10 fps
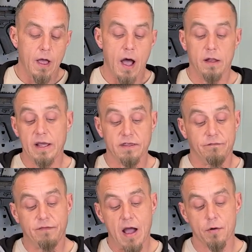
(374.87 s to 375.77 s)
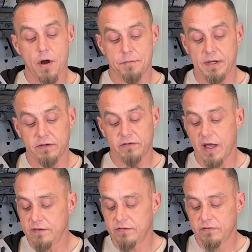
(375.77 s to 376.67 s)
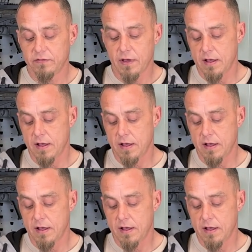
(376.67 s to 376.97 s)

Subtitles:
I like the fiber optic sights.